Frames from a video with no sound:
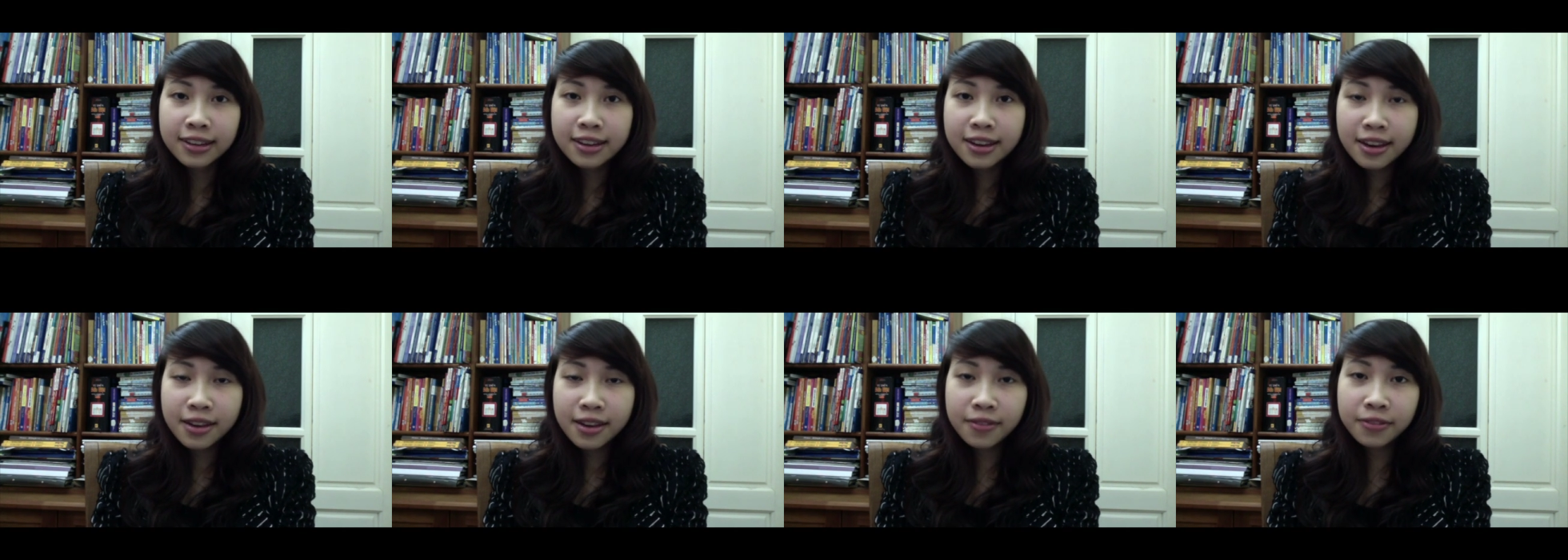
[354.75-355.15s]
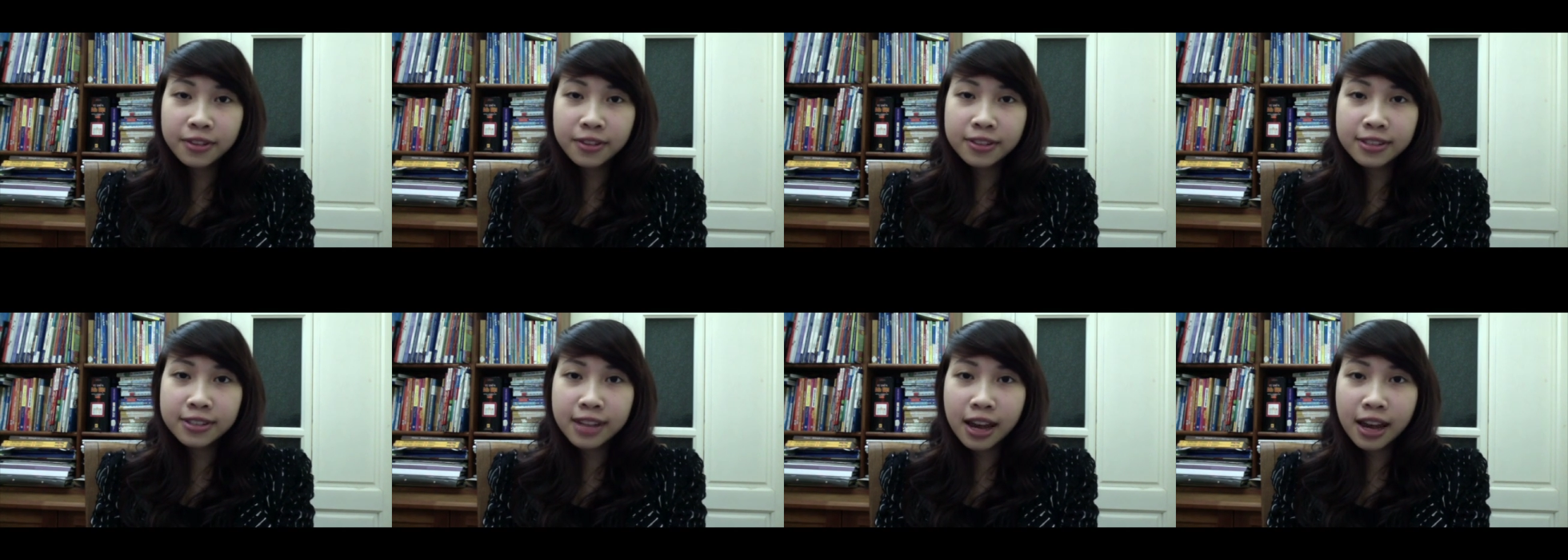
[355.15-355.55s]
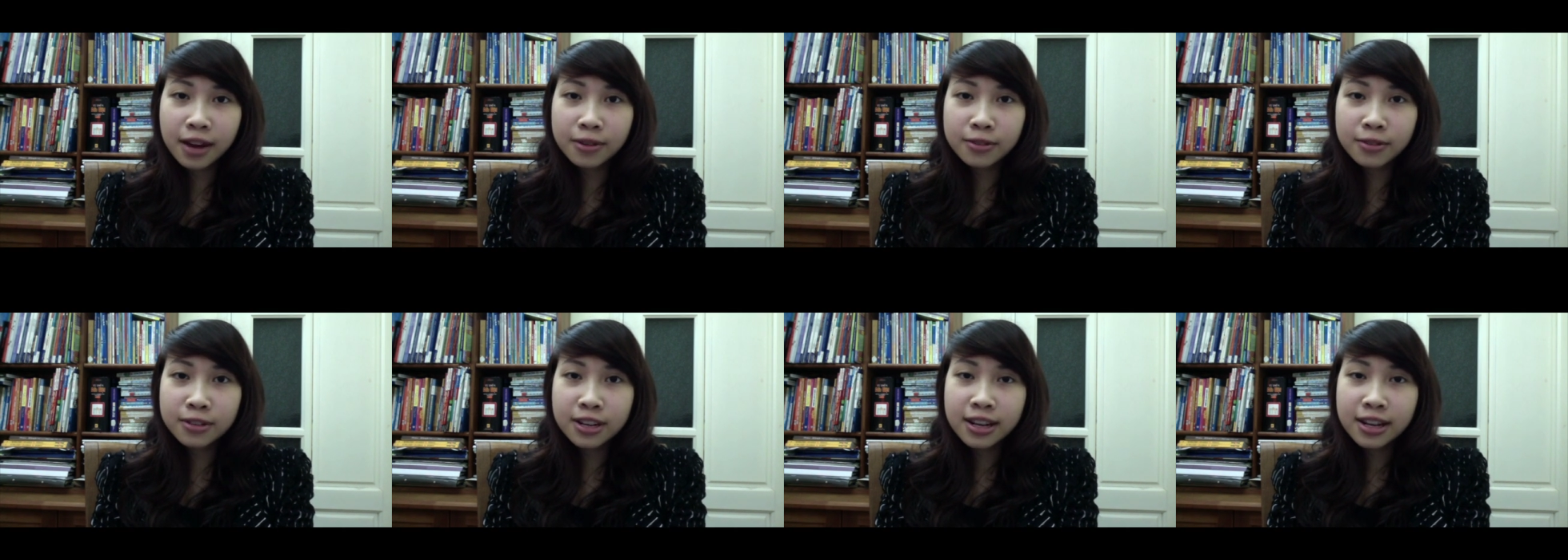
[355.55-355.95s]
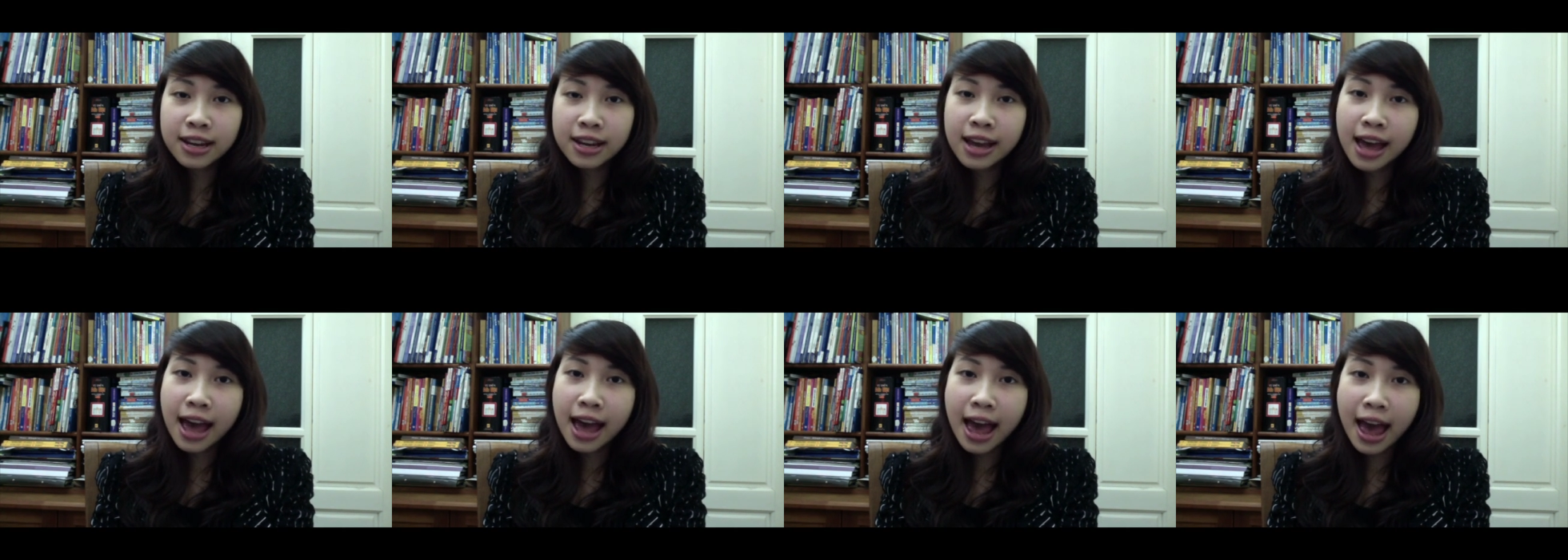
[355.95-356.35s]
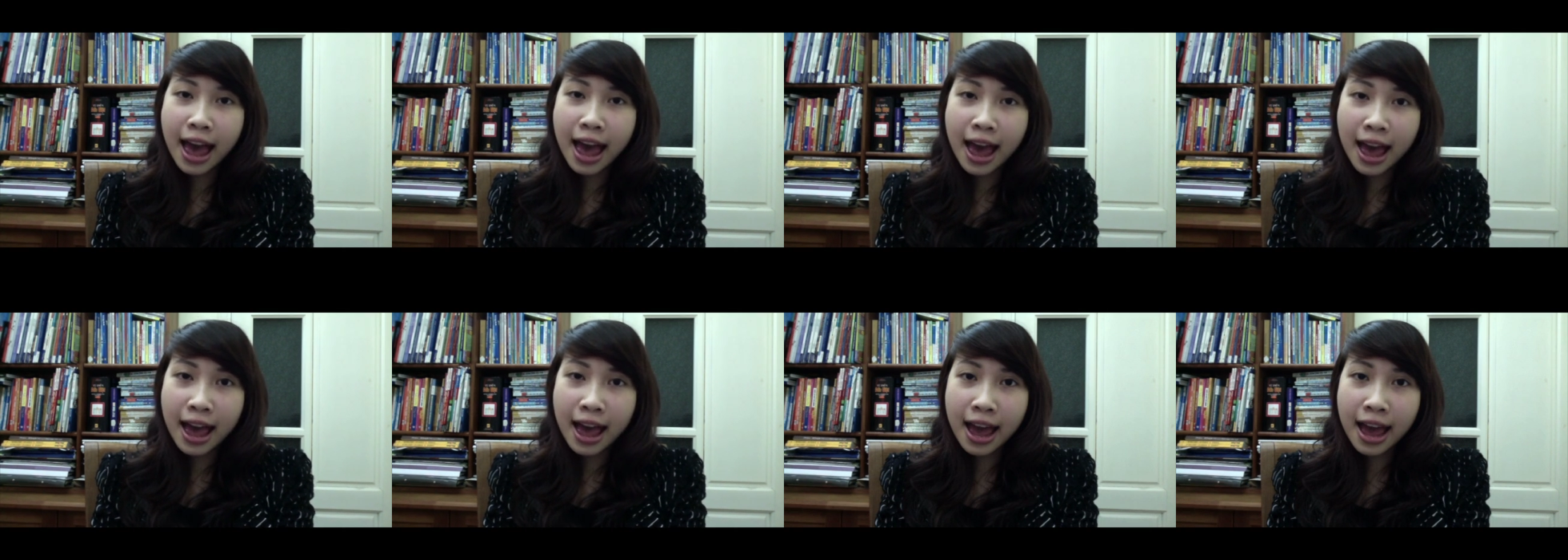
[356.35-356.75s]
If the sound
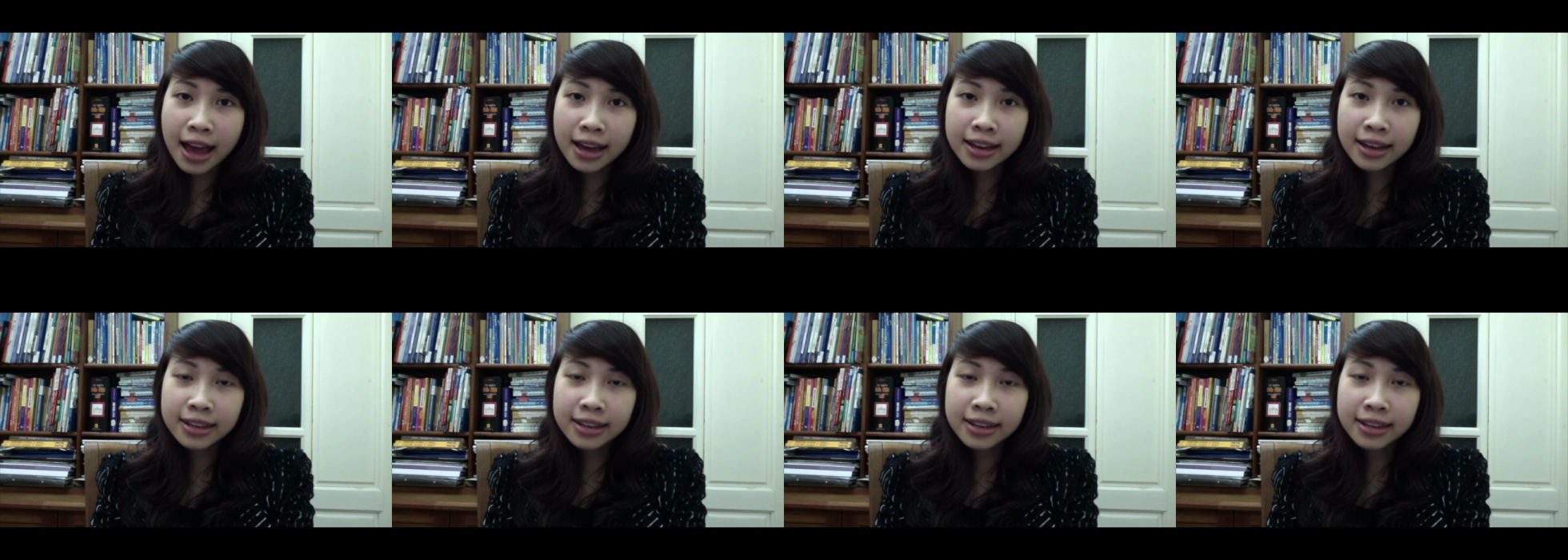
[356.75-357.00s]
air